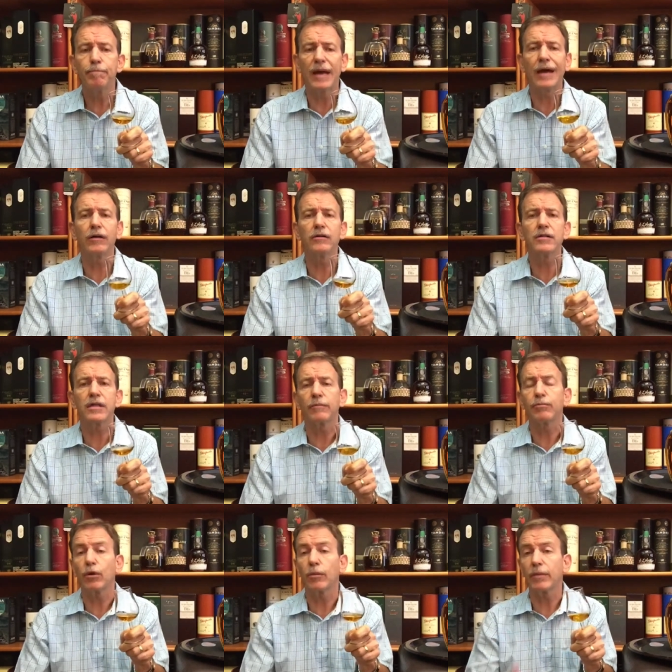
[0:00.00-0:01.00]
pounds
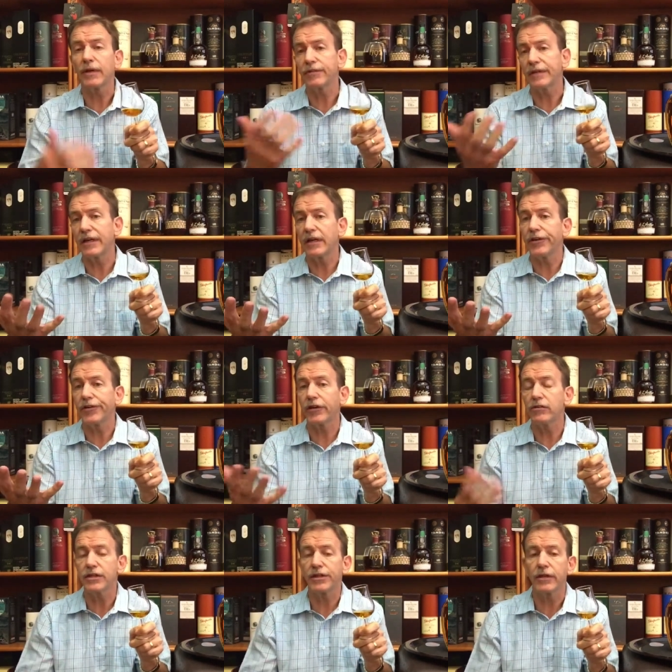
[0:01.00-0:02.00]
and probably thirty
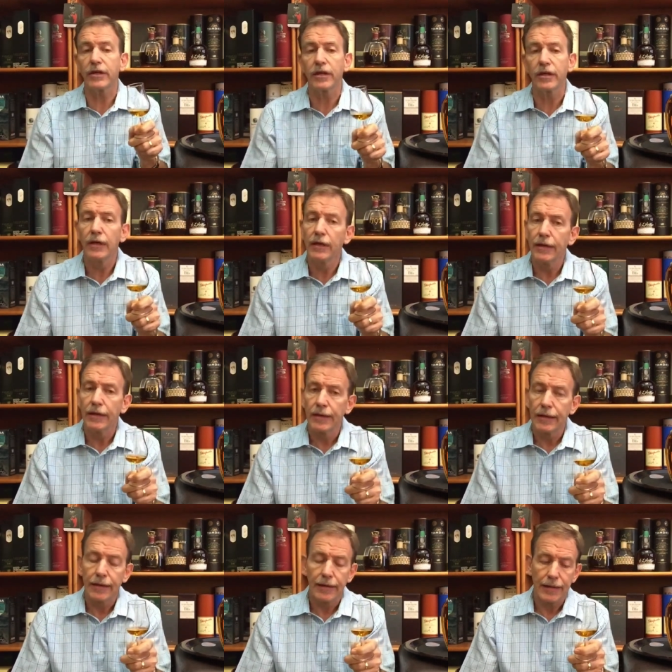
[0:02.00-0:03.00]
euros in the
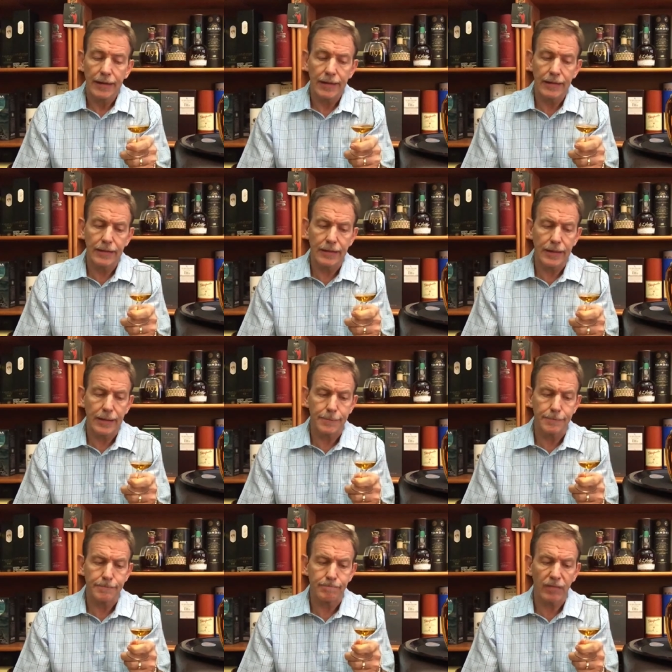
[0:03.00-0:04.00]
in
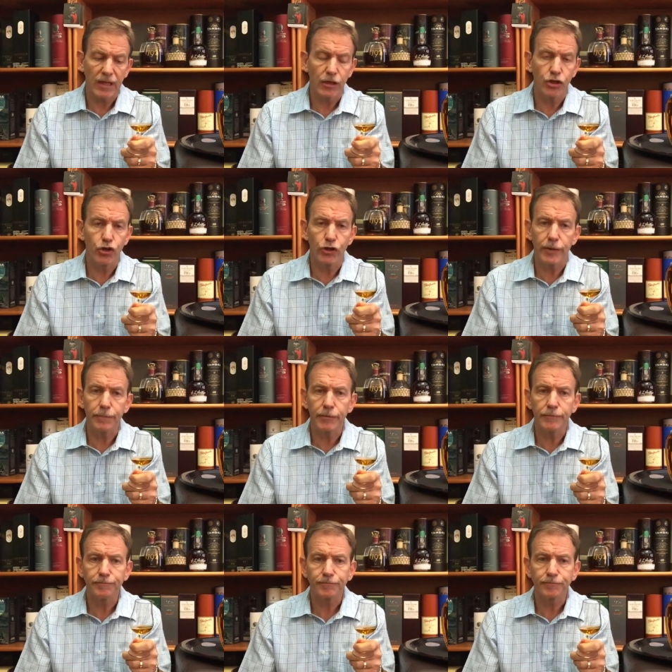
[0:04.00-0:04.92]
um, Europe,